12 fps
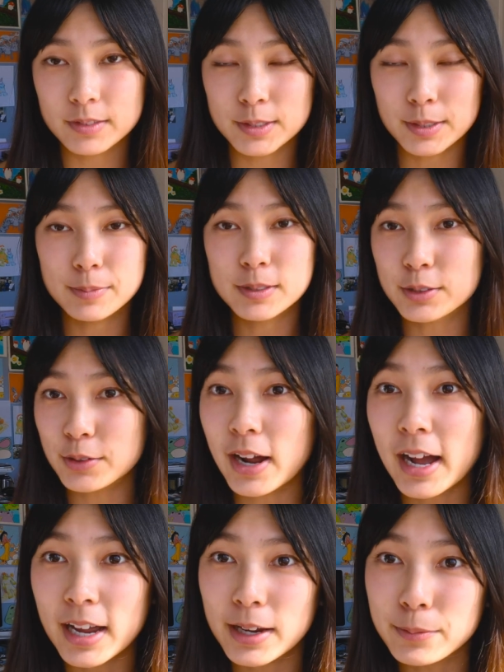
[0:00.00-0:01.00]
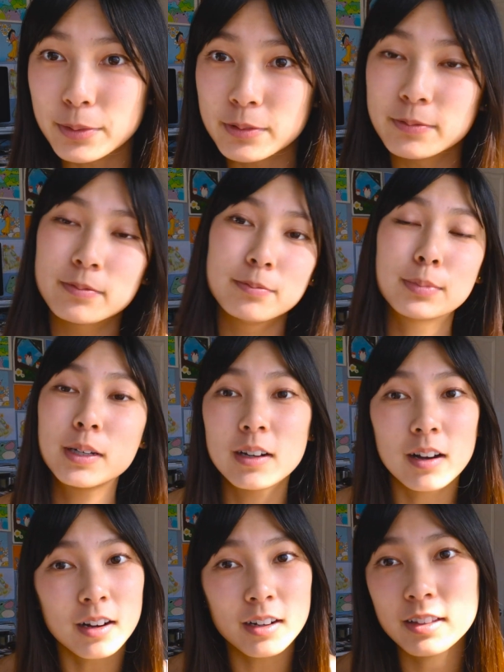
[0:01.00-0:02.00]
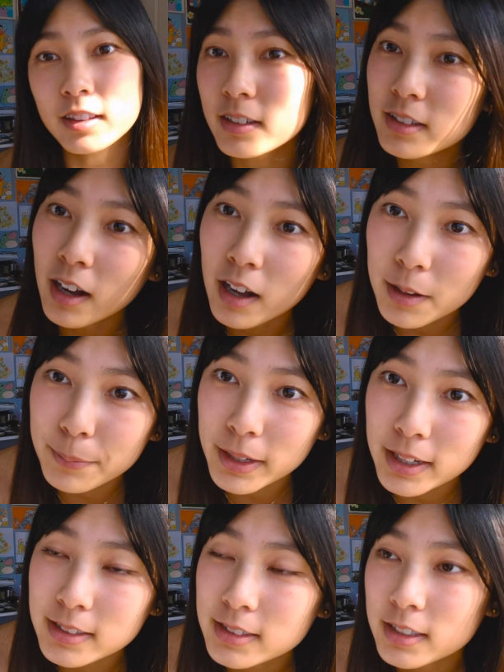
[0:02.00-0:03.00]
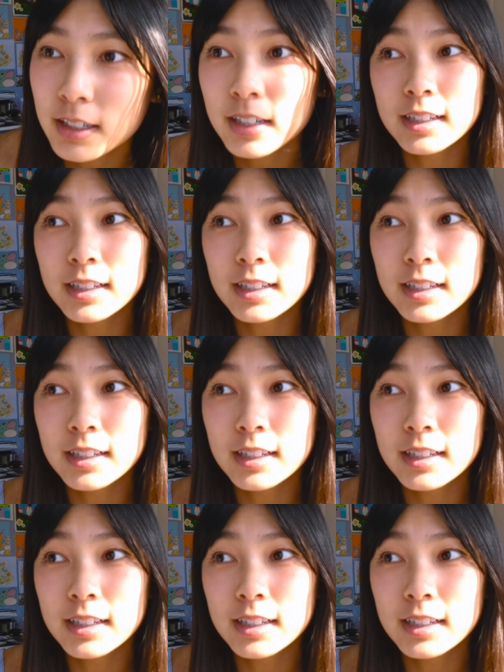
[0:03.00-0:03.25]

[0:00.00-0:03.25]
subscribe, put a heart in the comment,